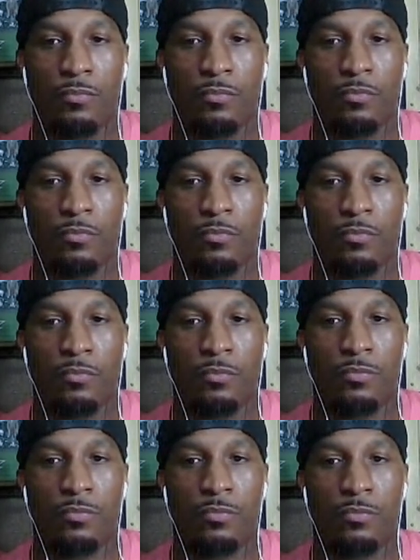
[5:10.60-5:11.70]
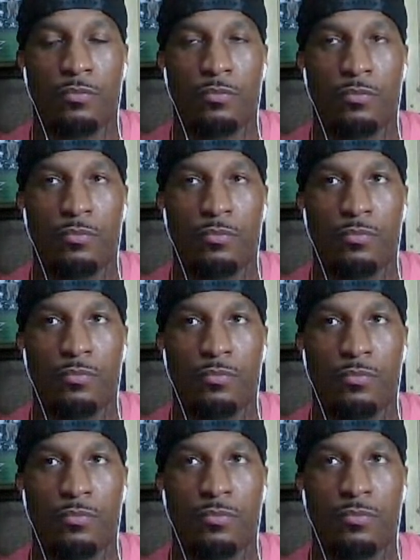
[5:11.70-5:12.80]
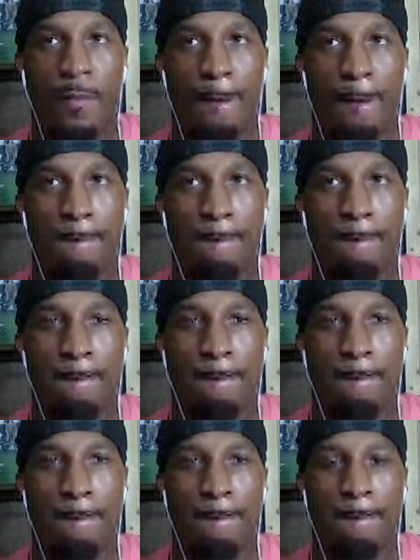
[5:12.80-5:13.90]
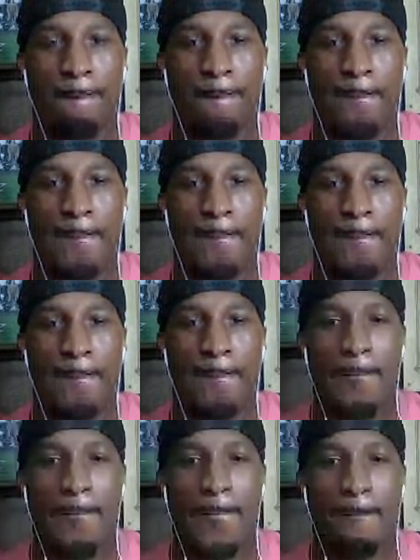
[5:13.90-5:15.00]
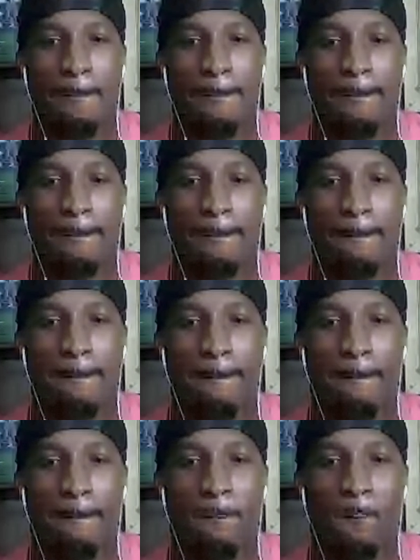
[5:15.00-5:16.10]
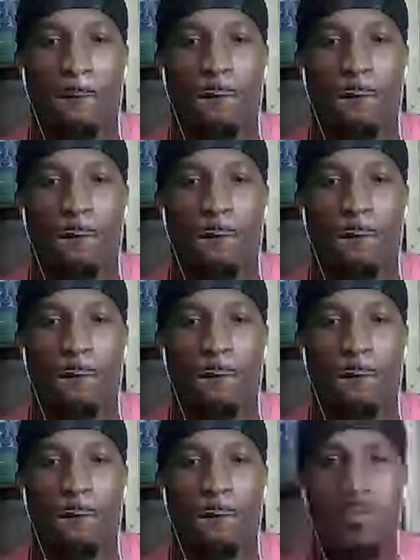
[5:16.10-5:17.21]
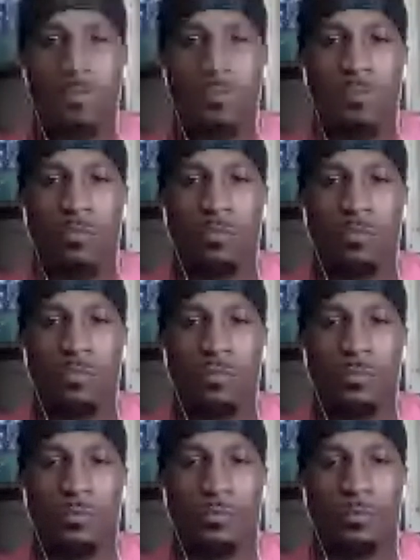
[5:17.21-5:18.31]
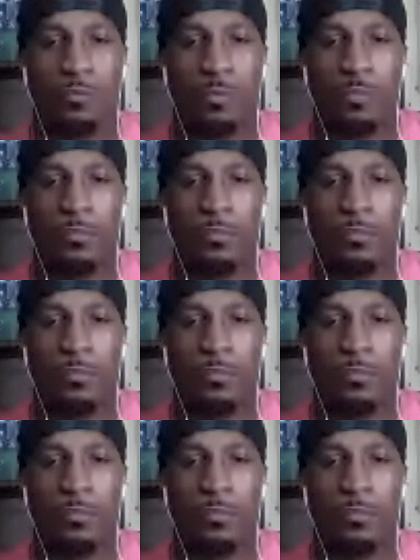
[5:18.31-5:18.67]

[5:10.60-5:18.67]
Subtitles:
(silent)